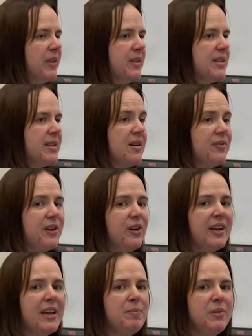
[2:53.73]
the staff that you're
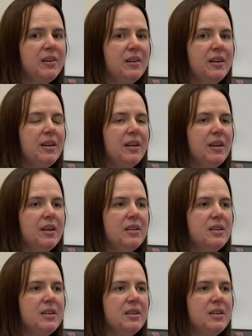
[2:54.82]
keeping?